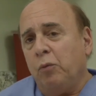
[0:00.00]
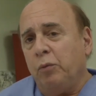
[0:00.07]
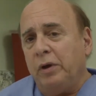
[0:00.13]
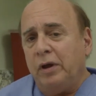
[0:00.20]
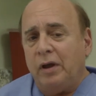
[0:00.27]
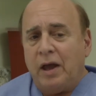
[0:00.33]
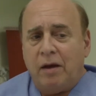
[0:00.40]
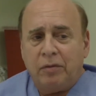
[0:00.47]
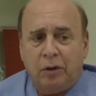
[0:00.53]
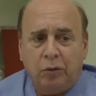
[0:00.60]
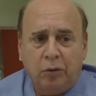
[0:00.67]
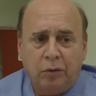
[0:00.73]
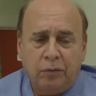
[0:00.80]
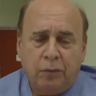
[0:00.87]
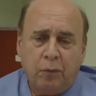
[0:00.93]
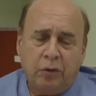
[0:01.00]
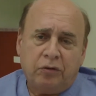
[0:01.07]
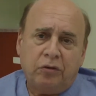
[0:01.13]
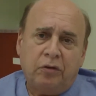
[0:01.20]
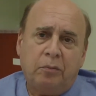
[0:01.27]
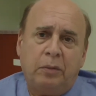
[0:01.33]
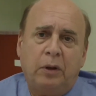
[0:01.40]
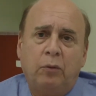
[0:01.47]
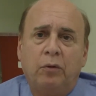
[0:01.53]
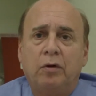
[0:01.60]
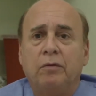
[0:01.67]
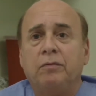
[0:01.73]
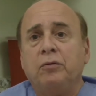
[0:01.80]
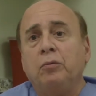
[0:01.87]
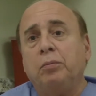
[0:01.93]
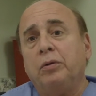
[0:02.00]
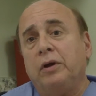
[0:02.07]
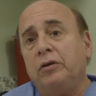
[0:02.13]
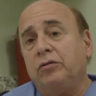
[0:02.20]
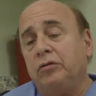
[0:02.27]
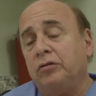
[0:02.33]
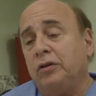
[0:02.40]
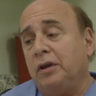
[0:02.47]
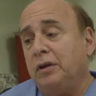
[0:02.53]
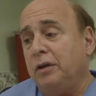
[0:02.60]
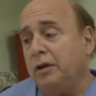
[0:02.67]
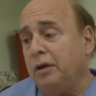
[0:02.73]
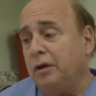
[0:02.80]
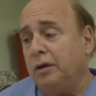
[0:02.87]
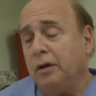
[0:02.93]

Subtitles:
We have the good fortune of being one of the few places in